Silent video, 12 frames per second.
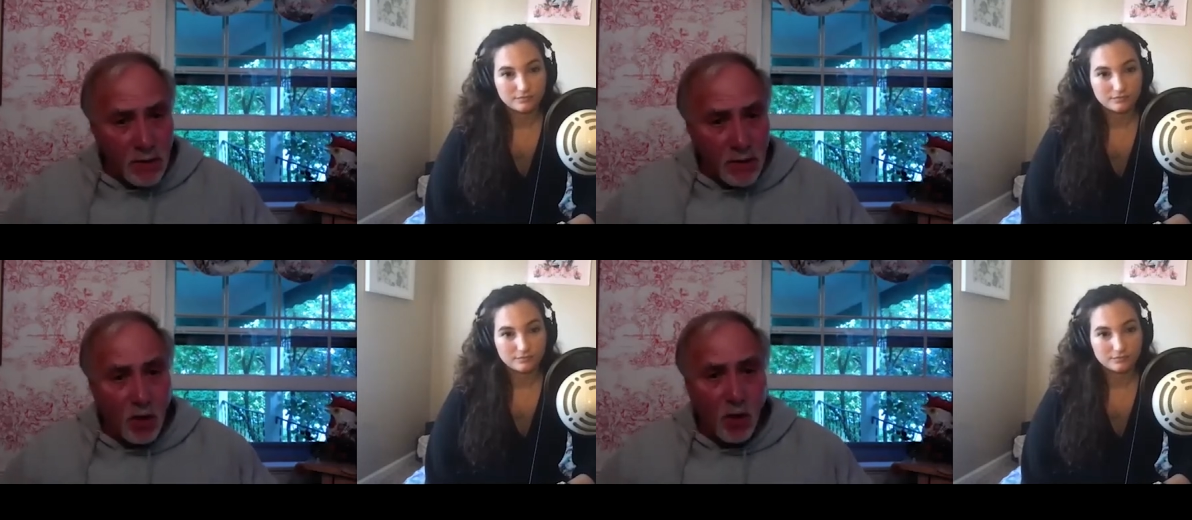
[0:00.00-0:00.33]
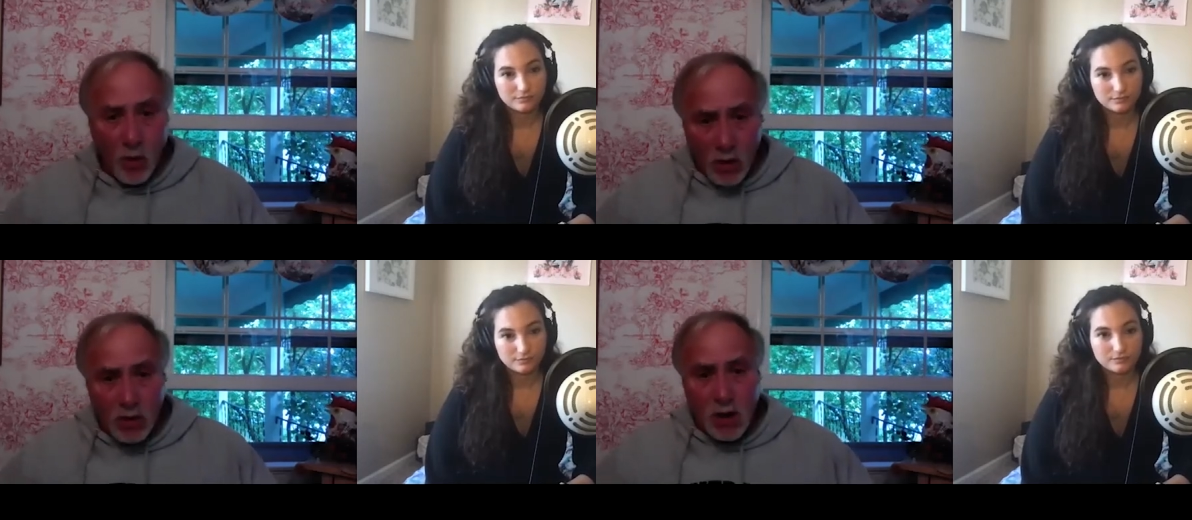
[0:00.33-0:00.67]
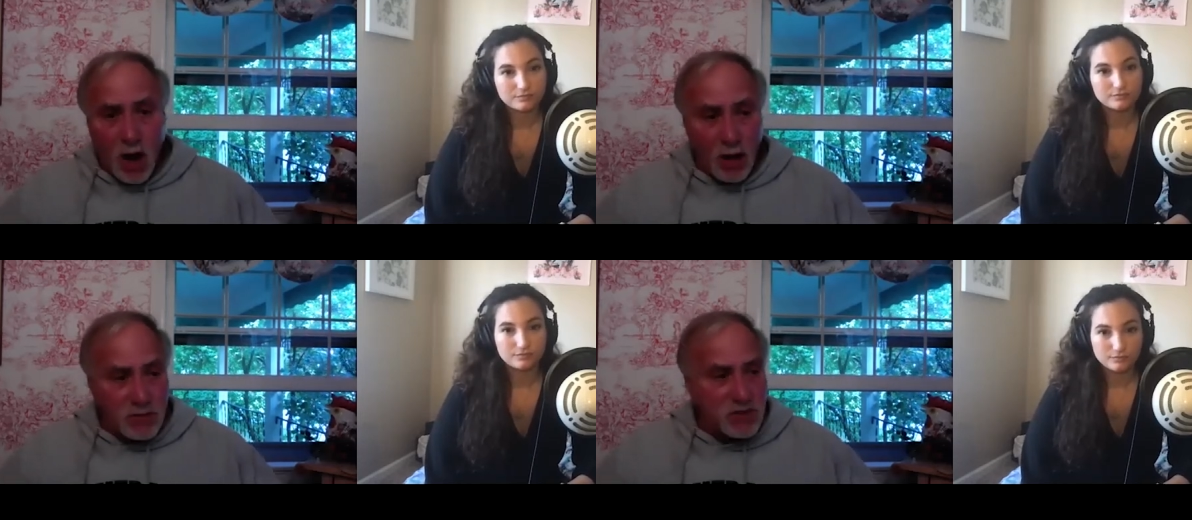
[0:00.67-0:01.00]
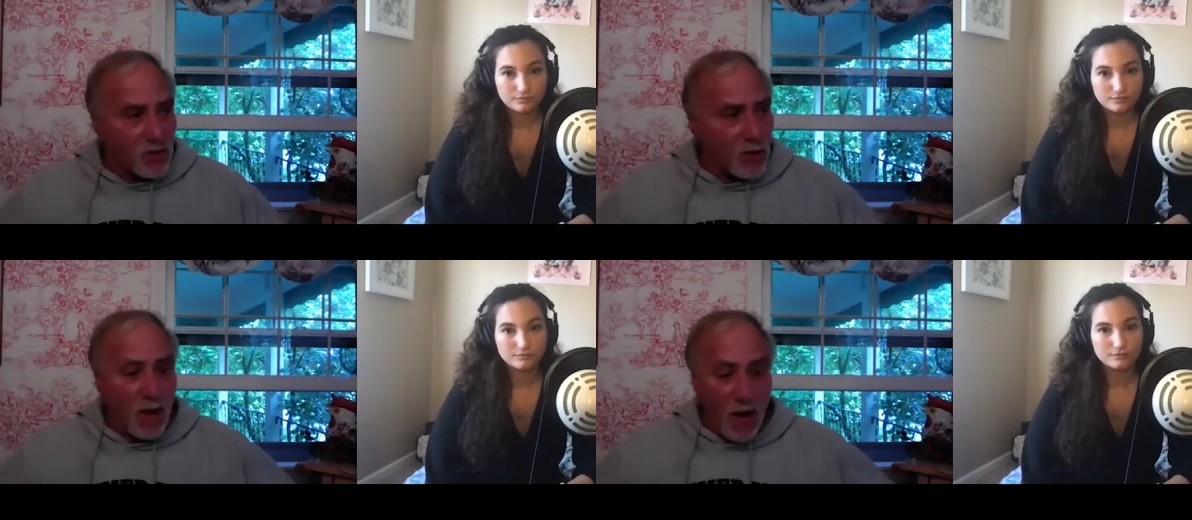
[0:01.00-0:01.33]
Speaker 1: The horror comes
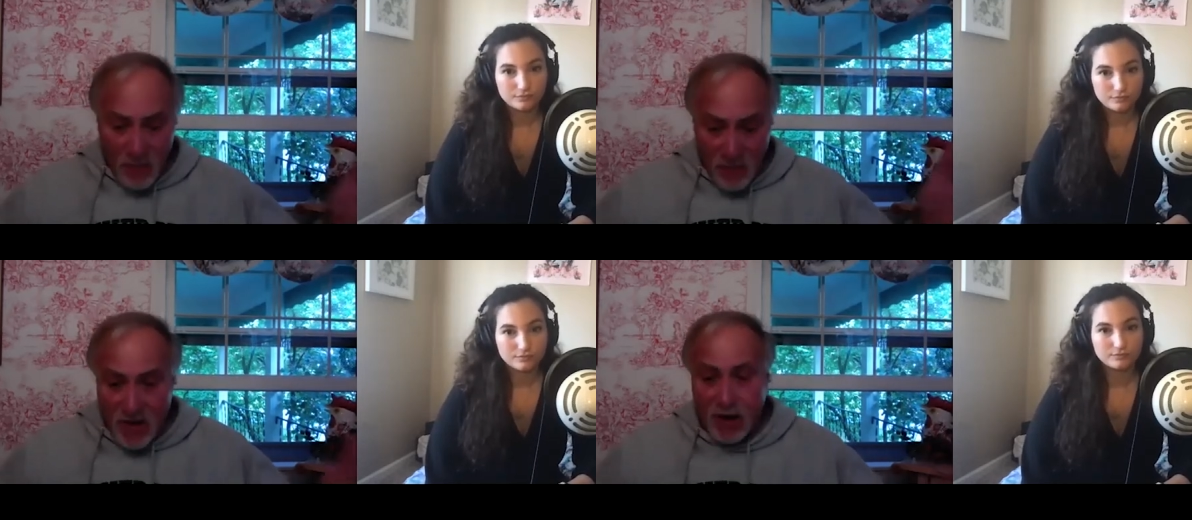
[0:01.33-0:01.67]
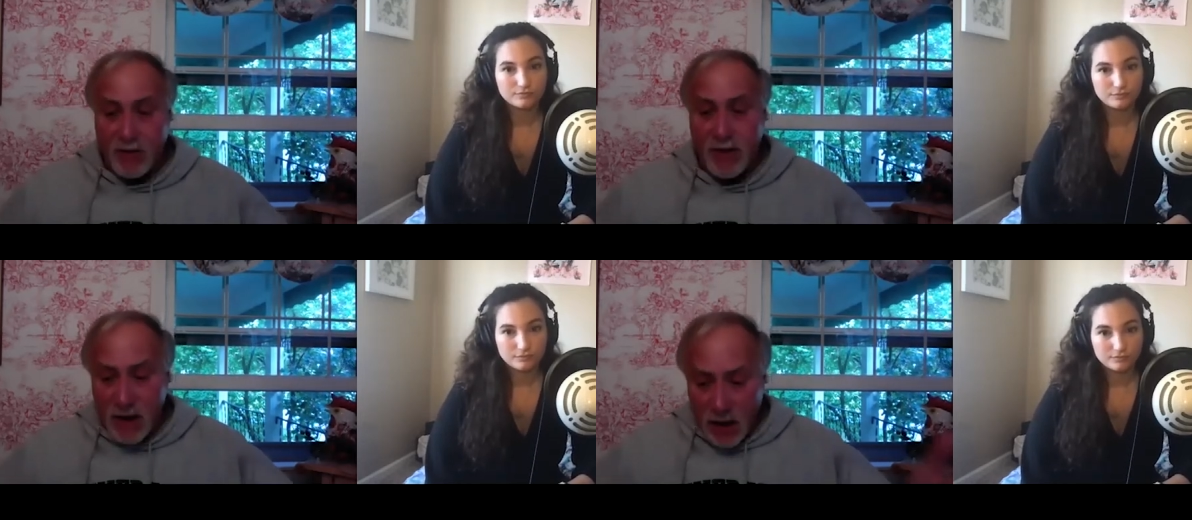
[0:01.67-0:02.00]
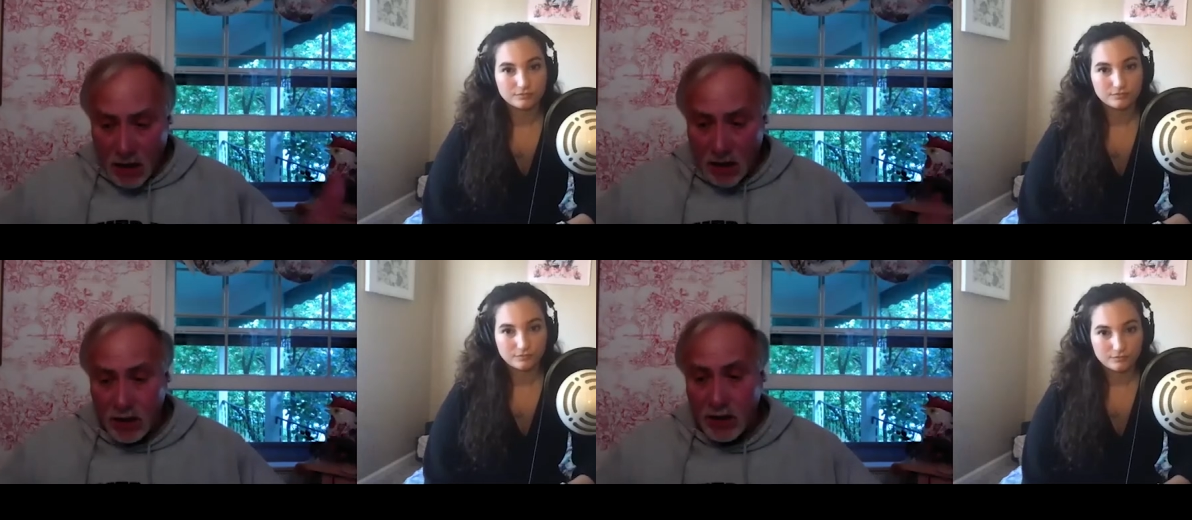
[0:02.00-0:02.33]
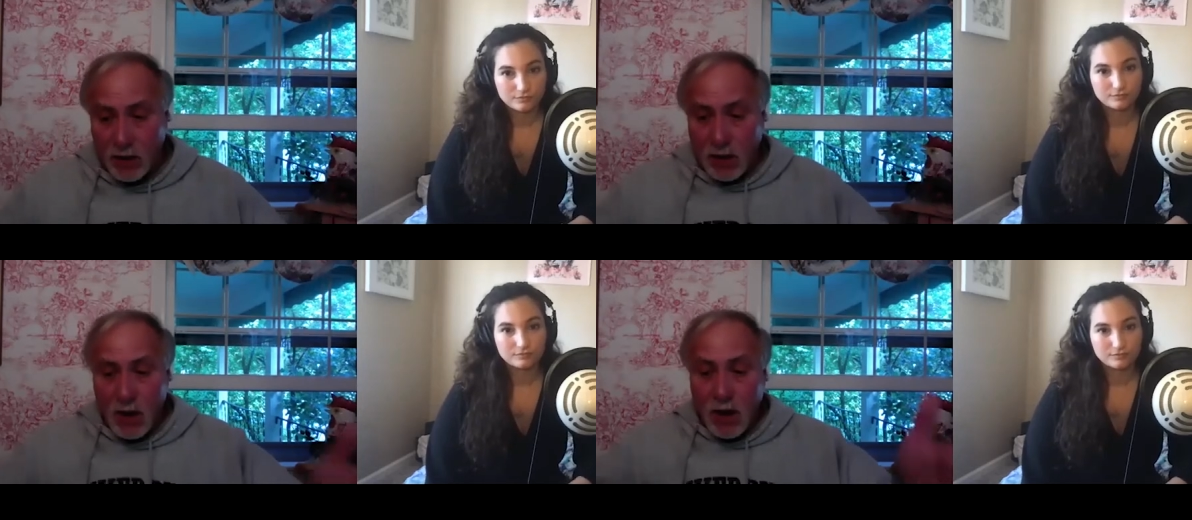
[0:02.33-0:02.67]
from a very
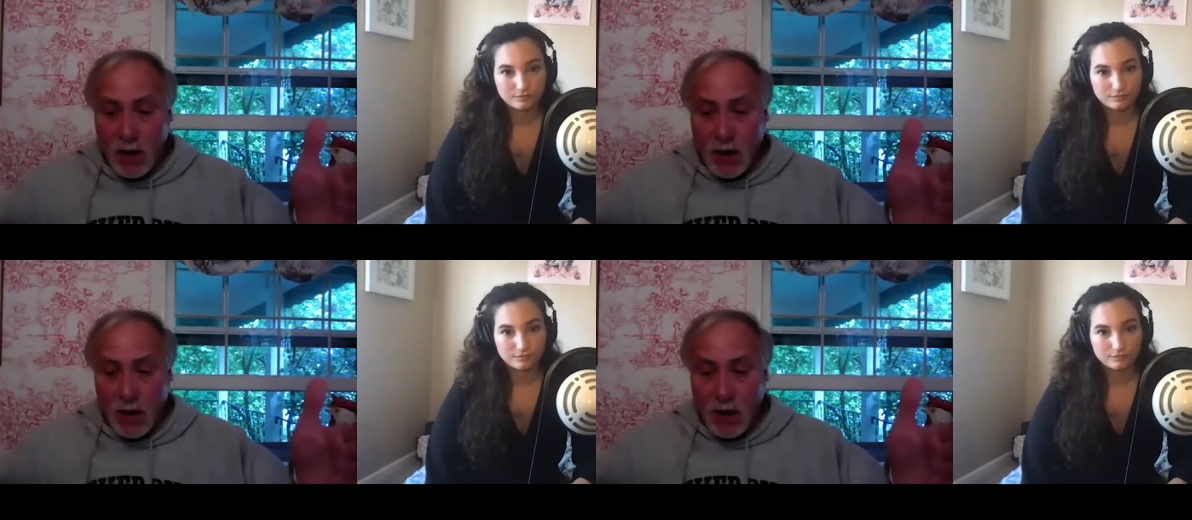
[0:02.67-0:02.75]
clear